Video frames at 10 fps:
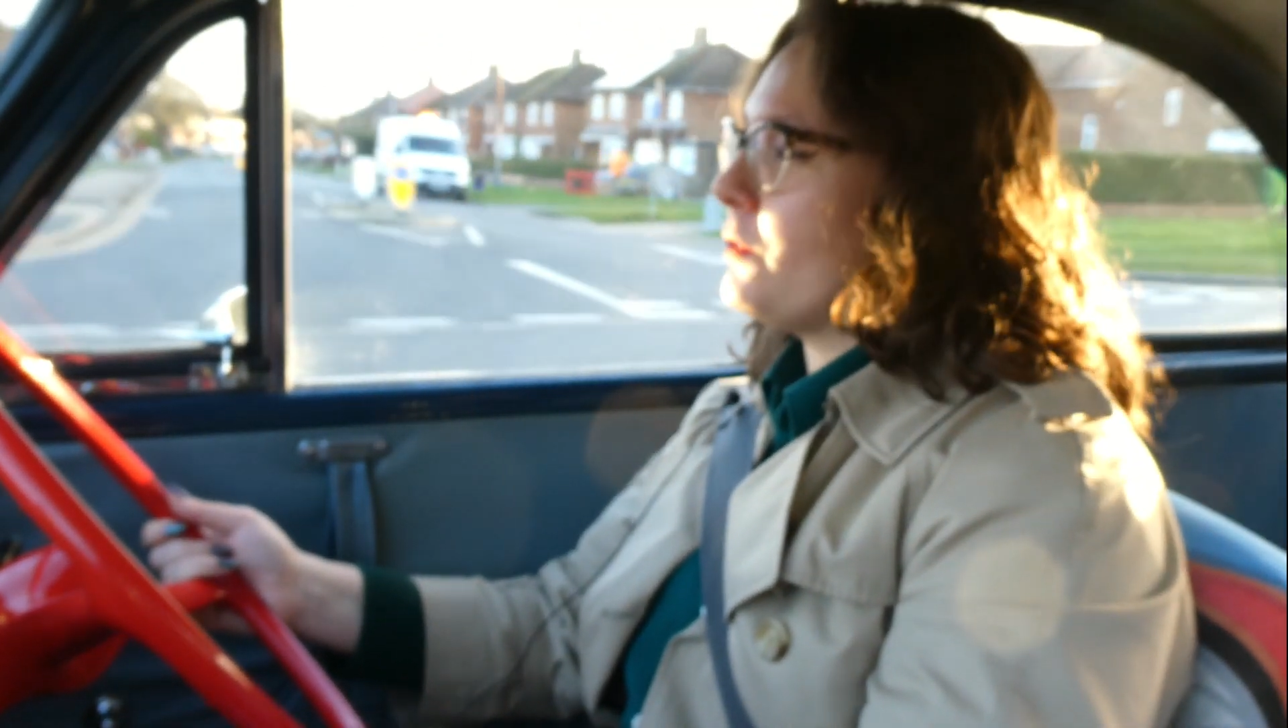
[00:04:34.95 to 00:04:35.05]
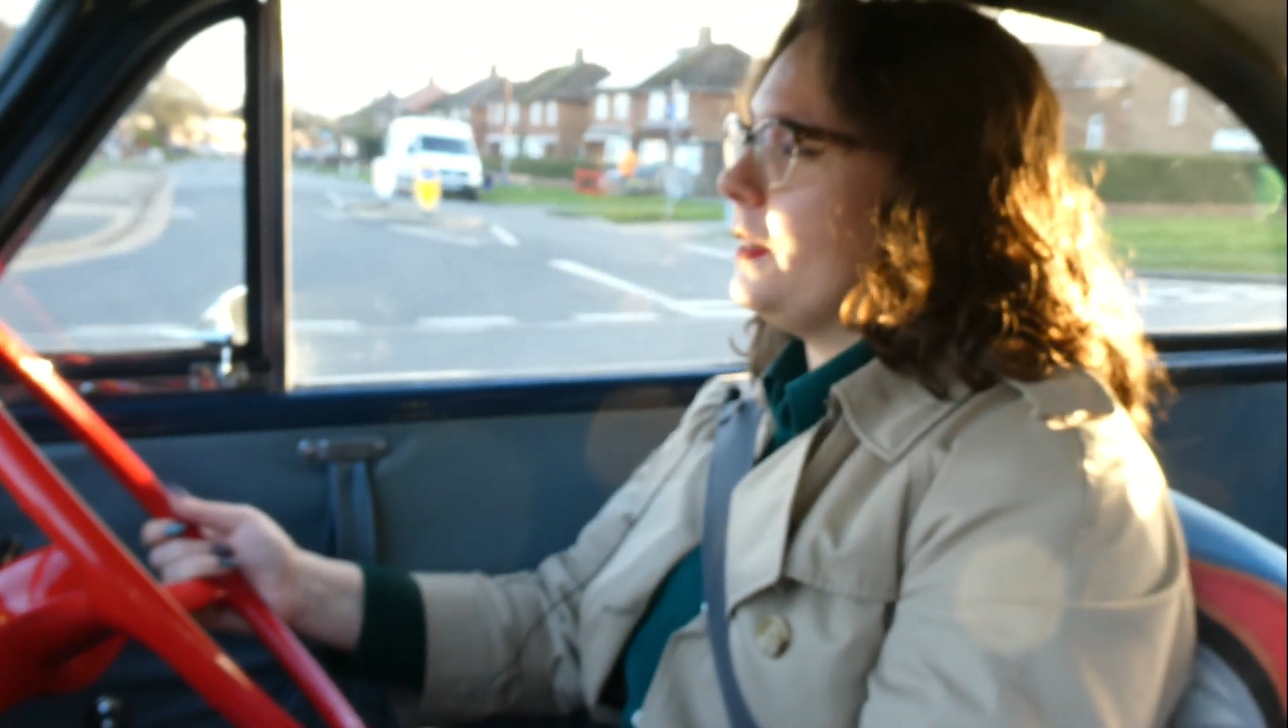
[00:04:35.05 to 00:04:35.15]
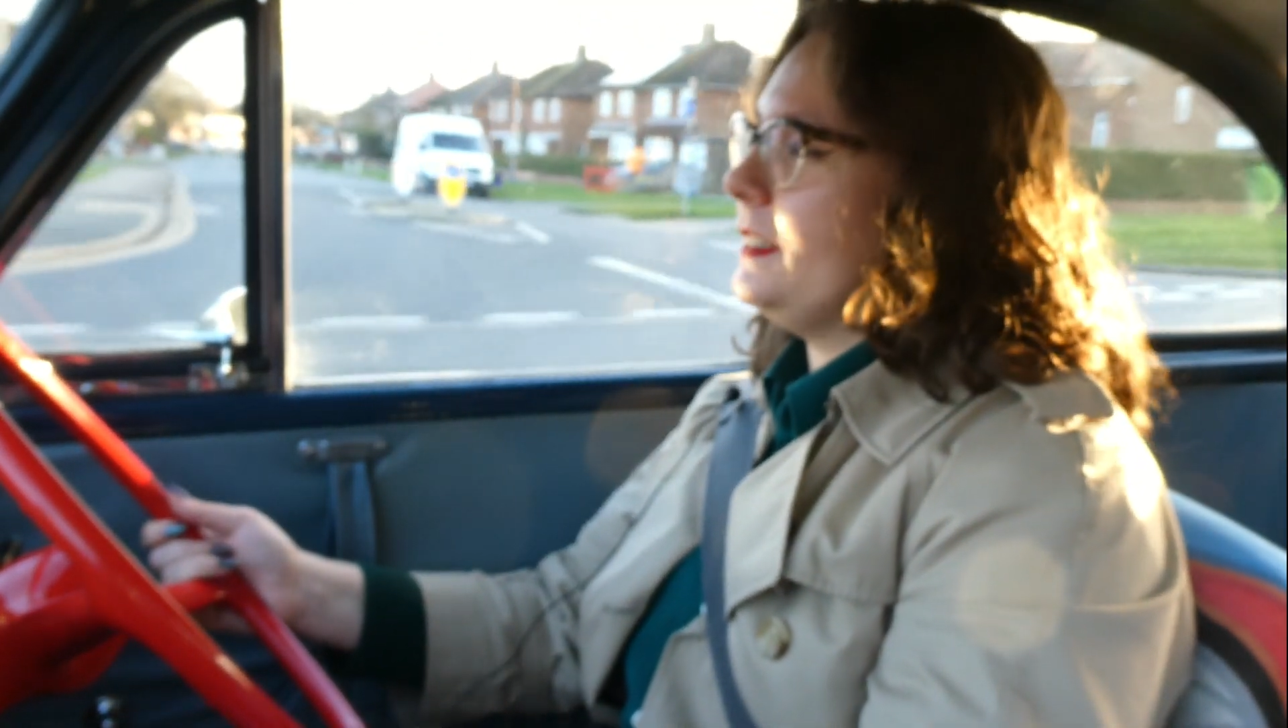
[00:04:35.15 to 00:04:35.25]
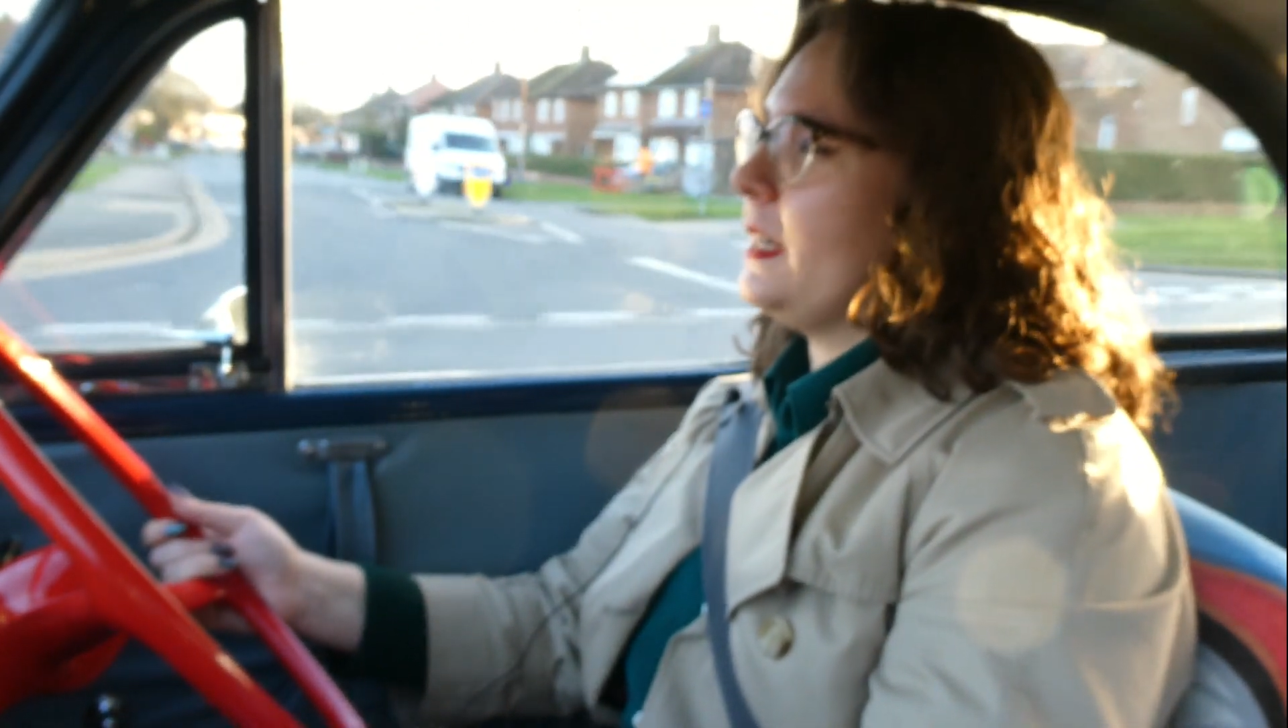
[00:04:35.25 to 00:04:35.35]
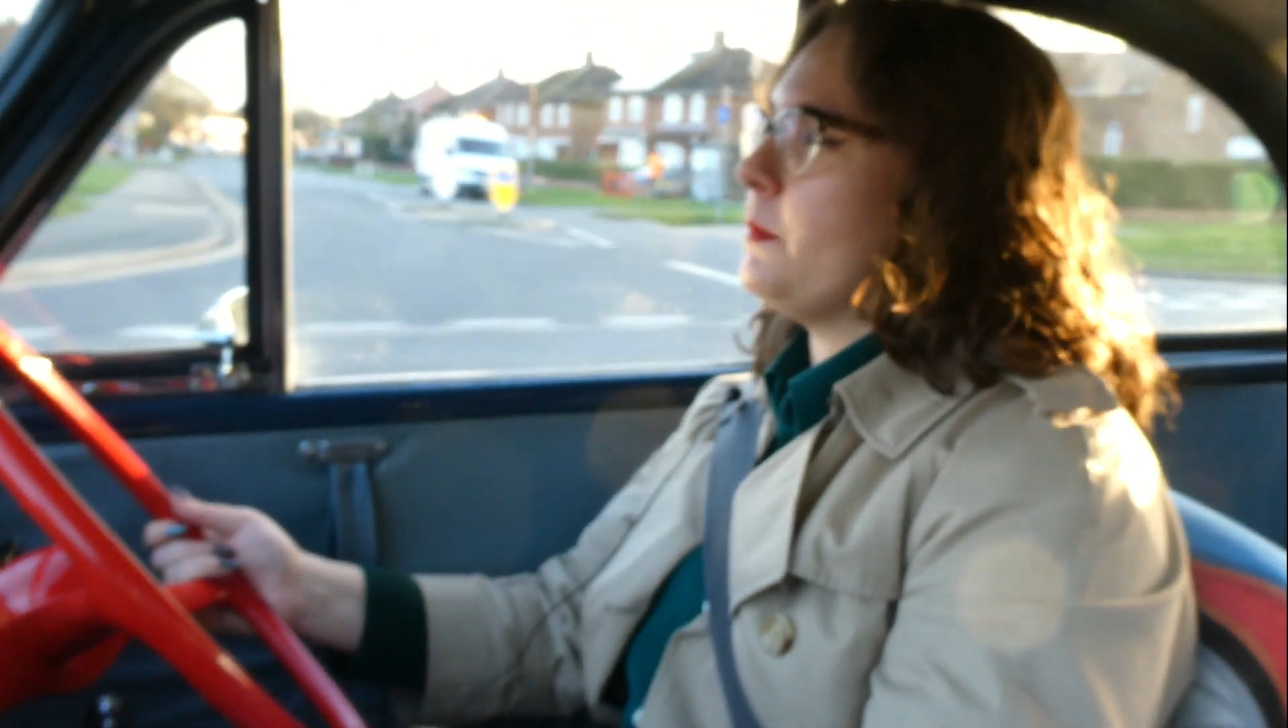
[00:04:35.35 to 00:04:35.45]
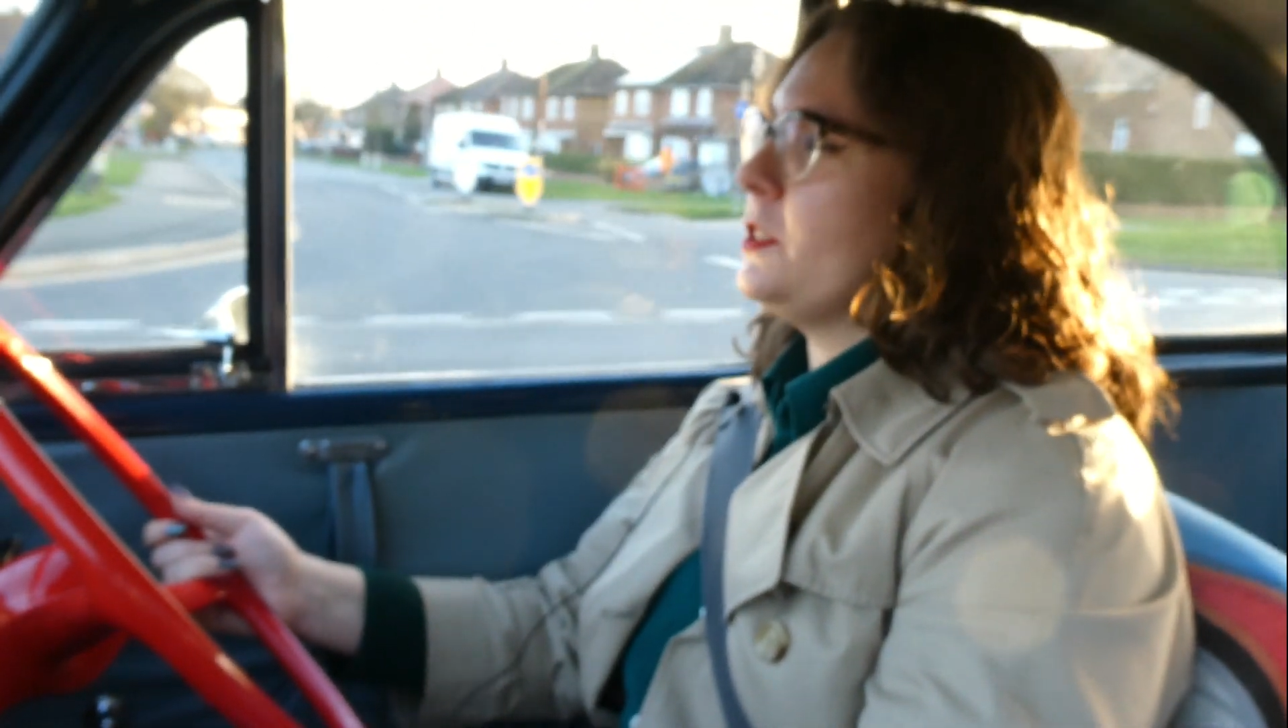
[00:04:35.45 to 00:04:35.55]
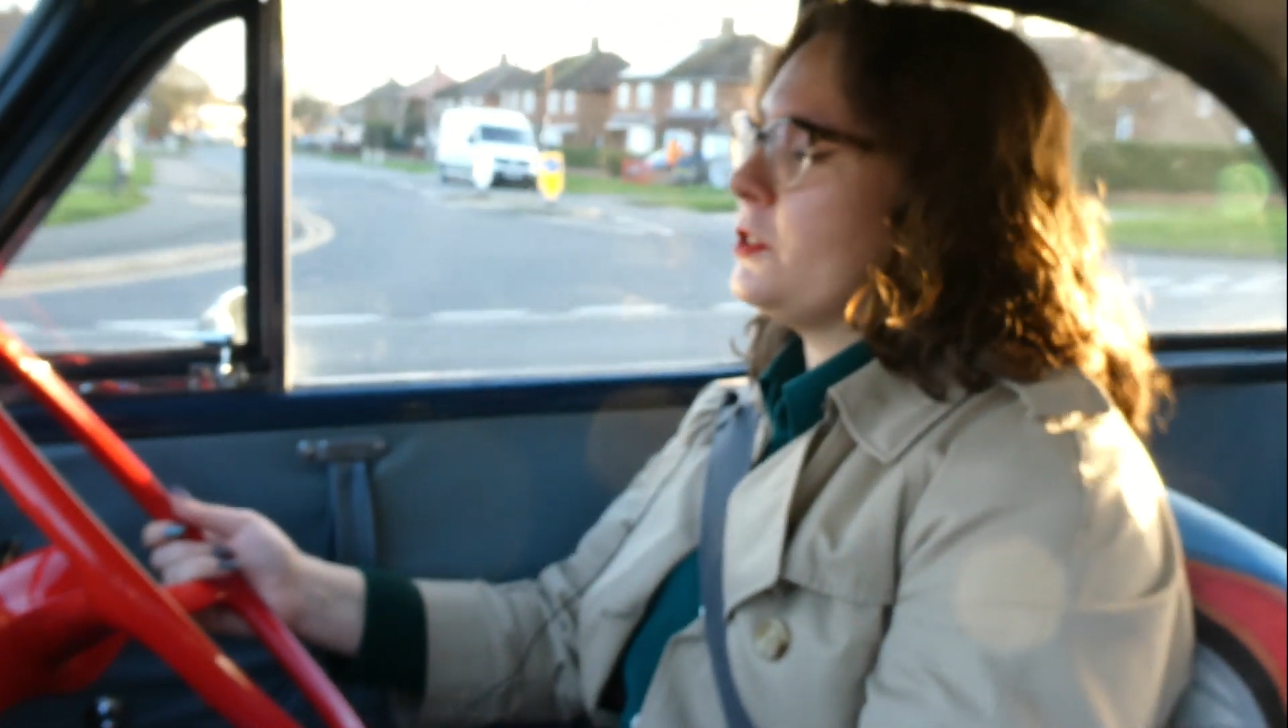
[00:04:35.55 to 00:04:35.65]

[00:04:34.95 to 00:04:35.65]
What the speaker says: for any damage